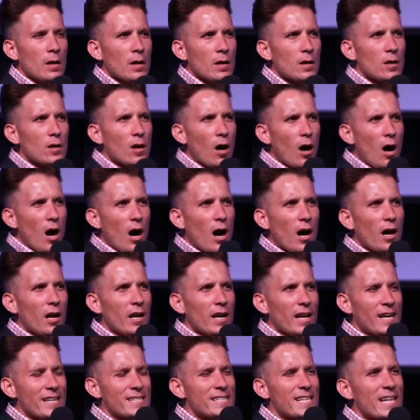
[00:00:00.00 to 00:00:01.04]
God
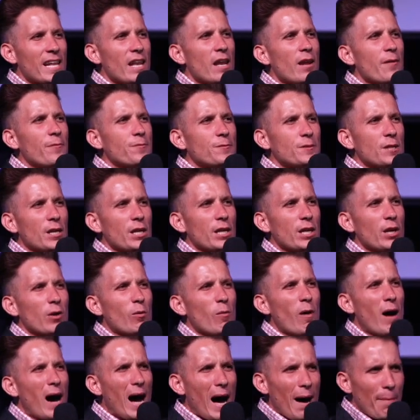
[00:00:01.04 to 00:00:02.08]
is lifting you
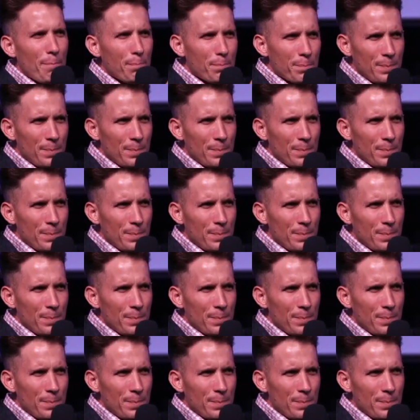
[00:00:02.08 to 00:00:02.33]
up.